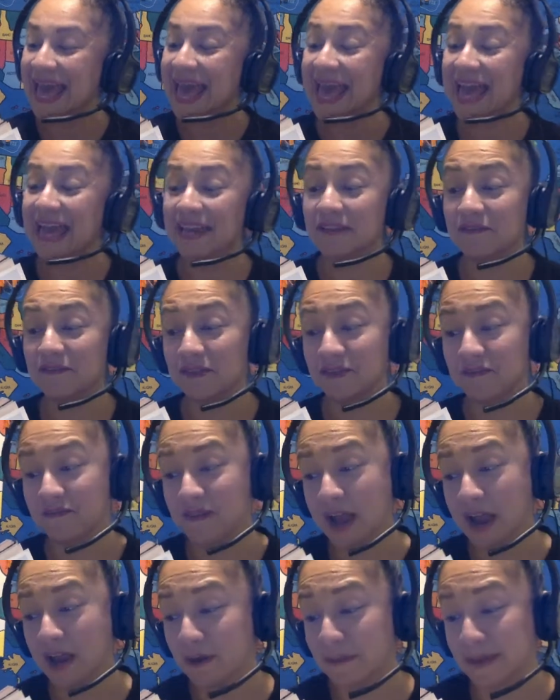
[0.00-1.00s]
And if the
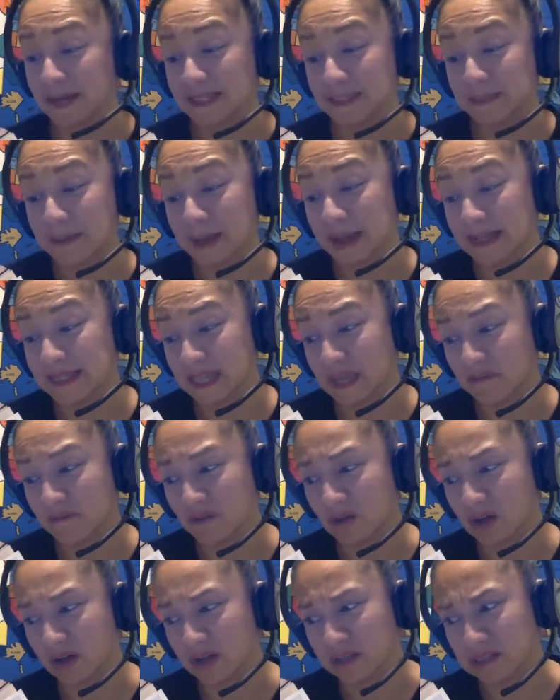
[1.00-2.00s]
fireman's pants keep
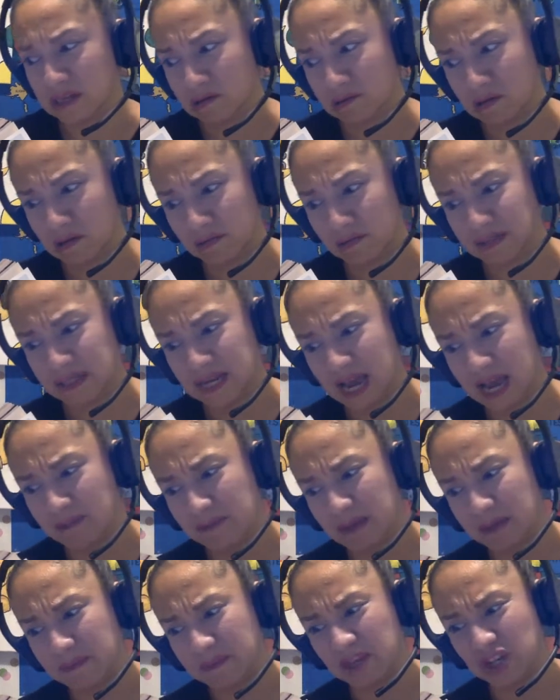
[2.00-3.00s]
falling down all the time,
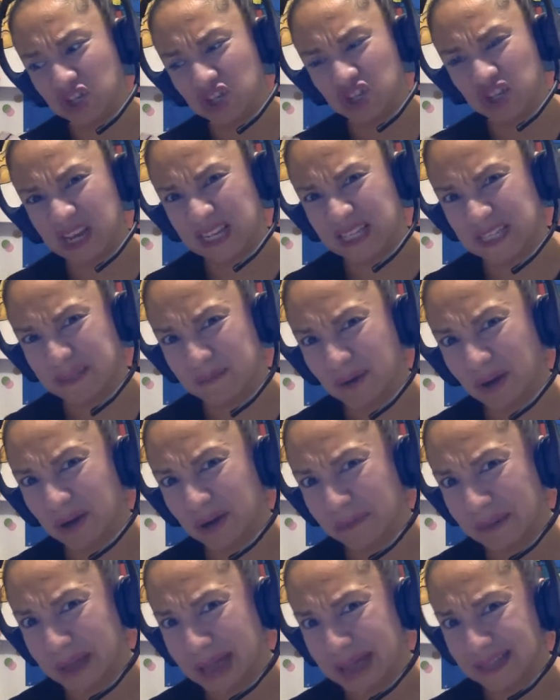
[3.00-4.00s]
maybe he should get
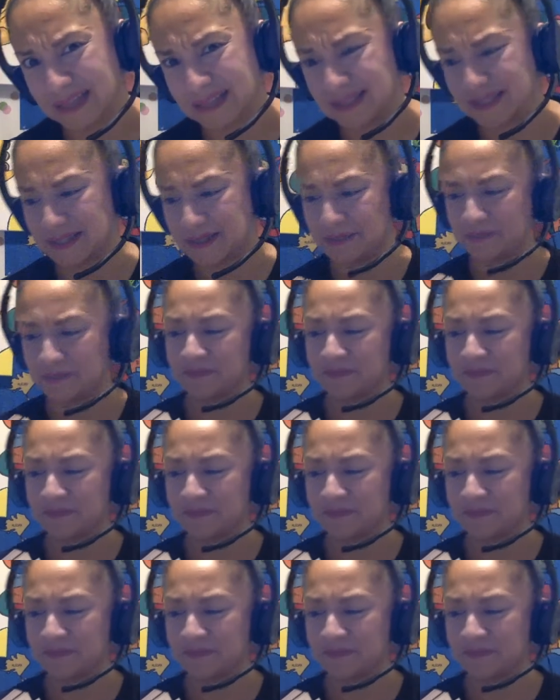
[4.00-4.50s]
smaller pants.